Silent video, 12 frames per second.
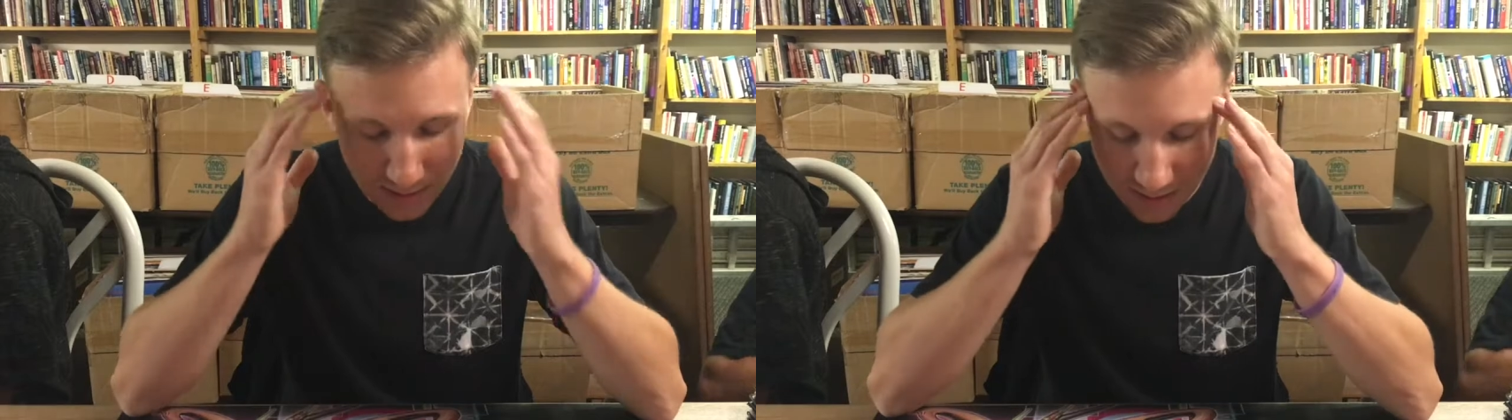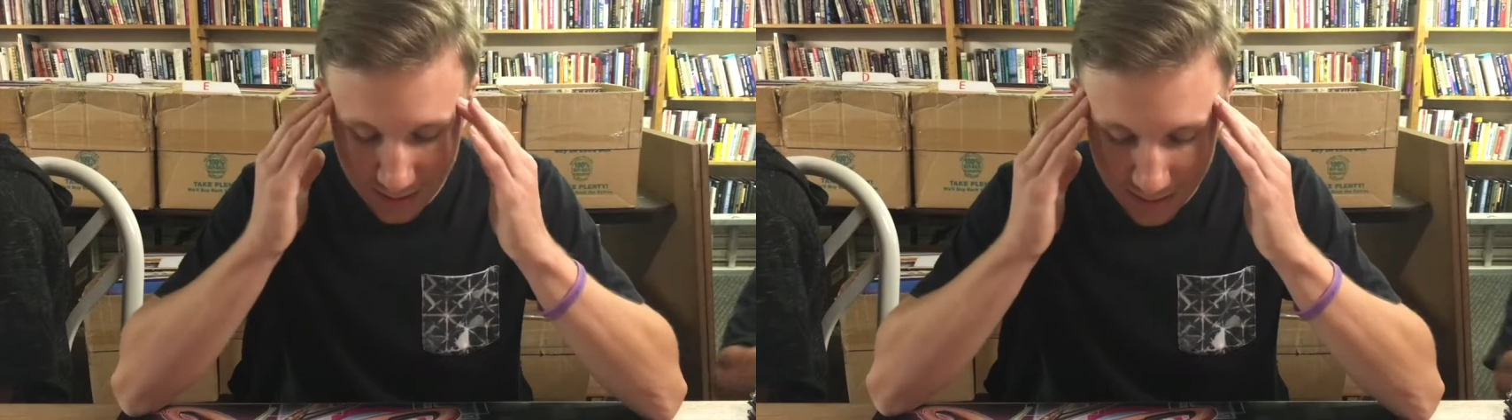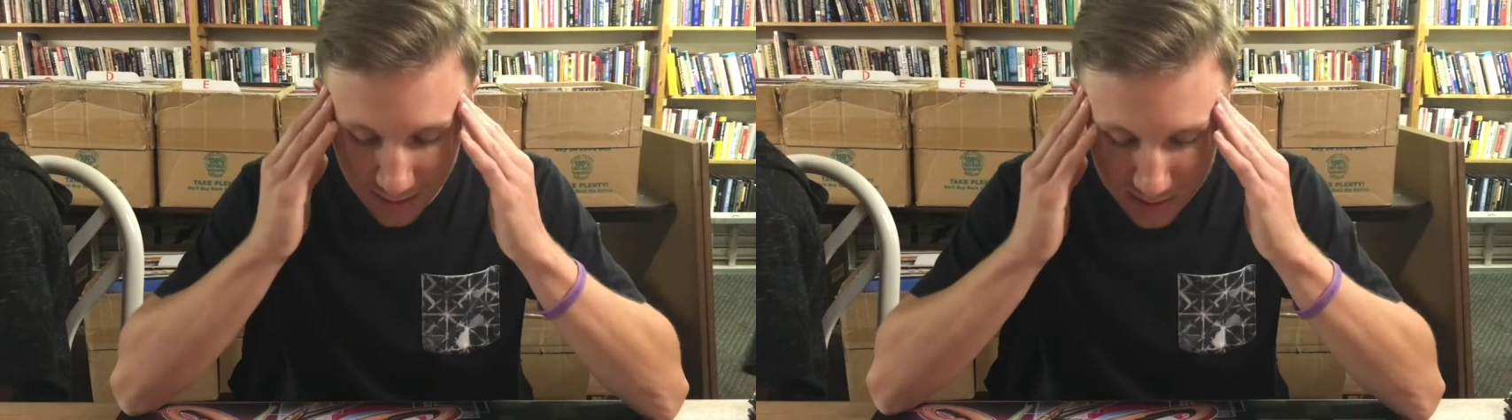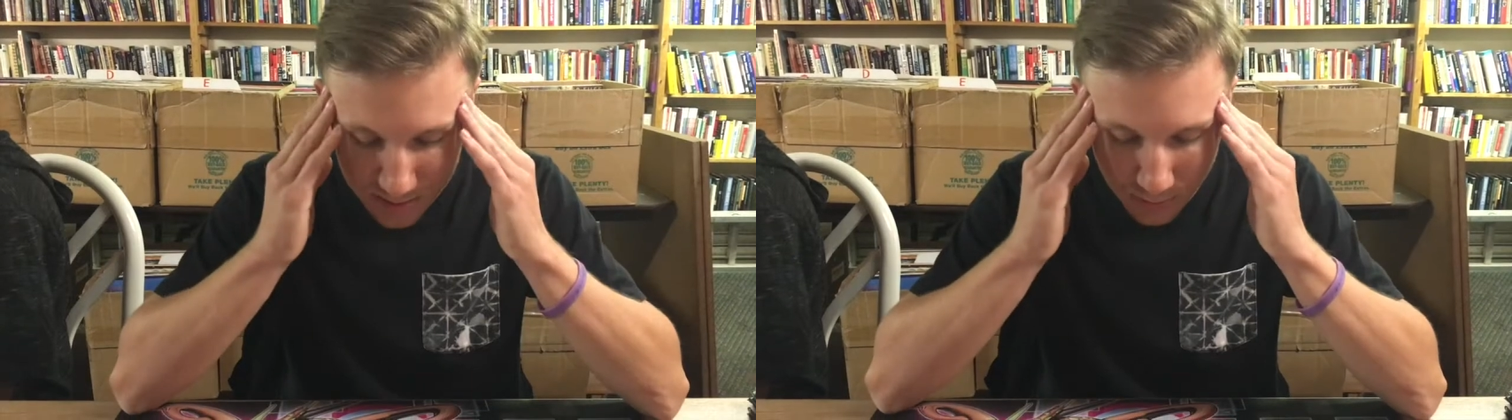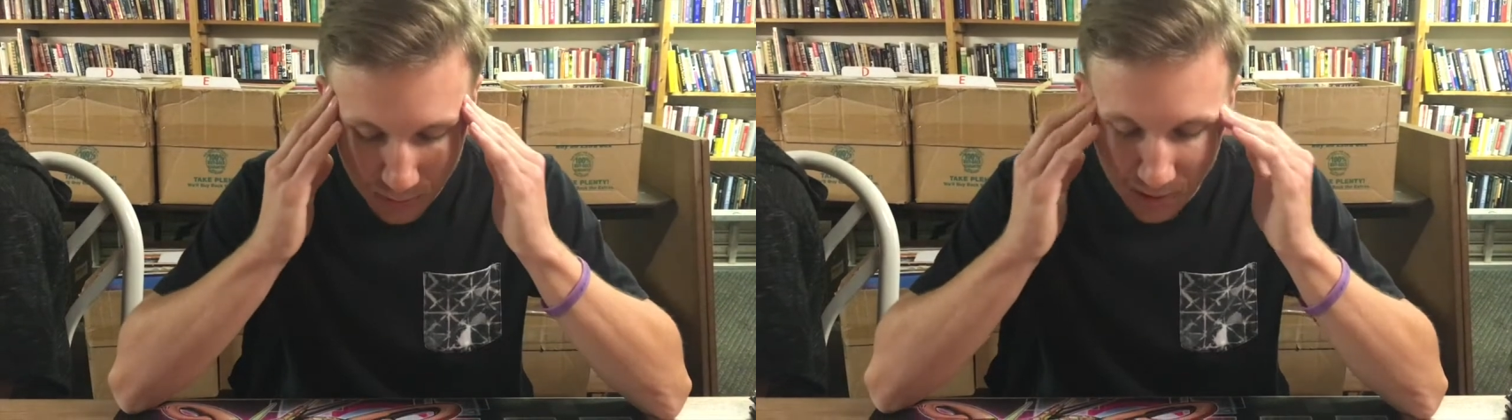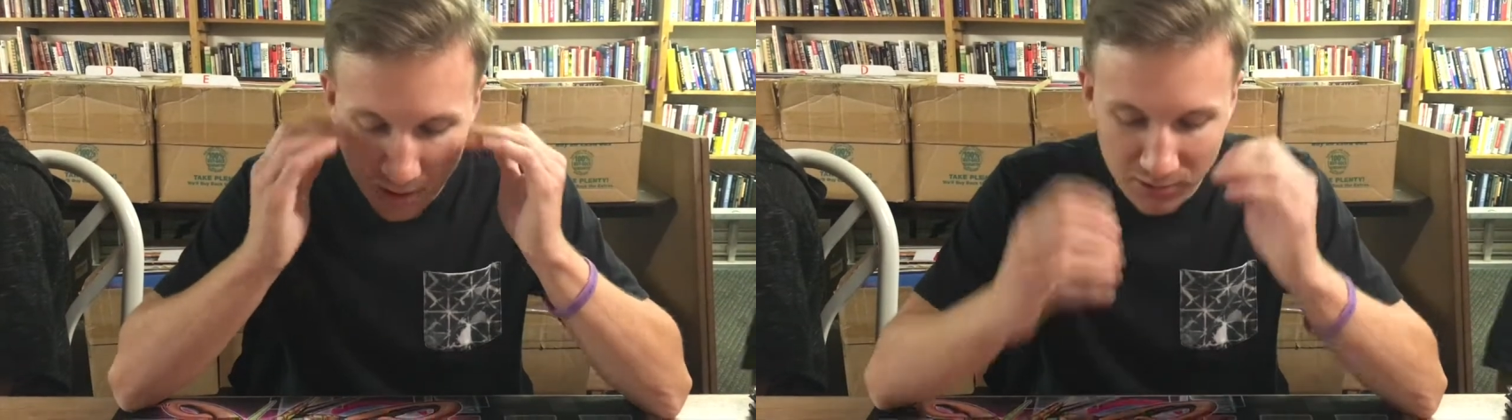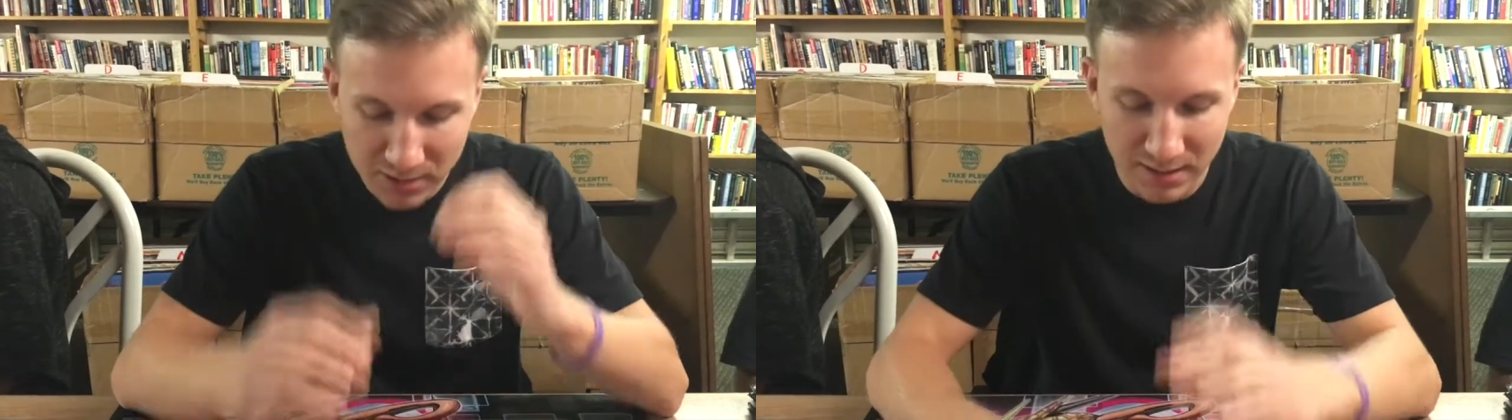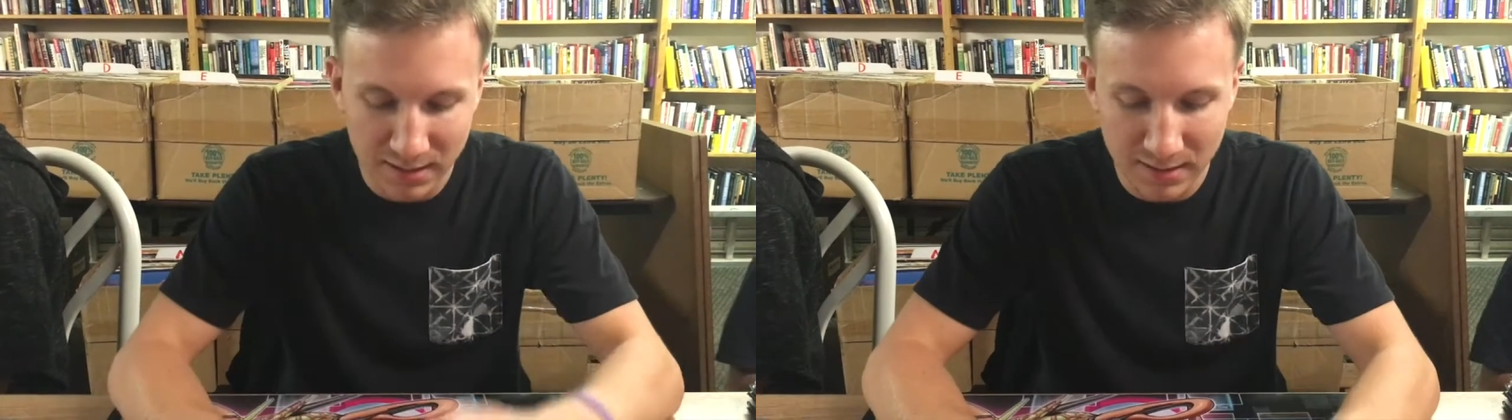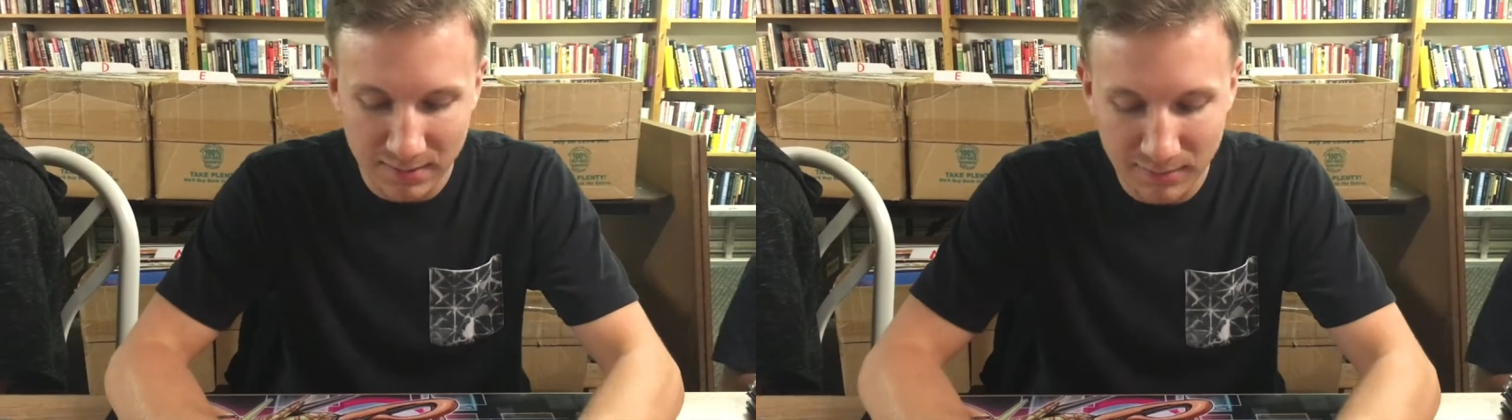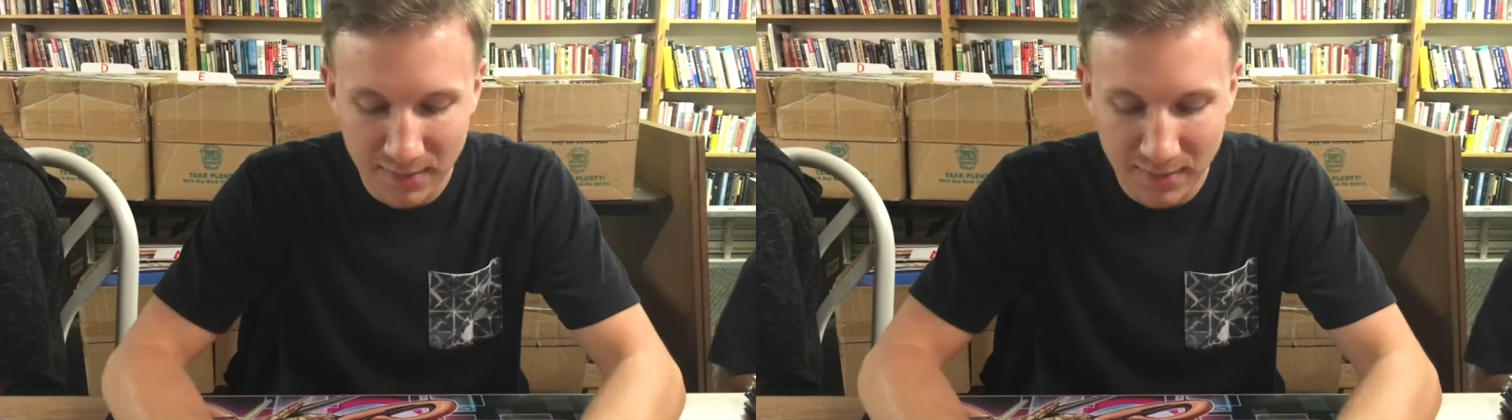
It's broken.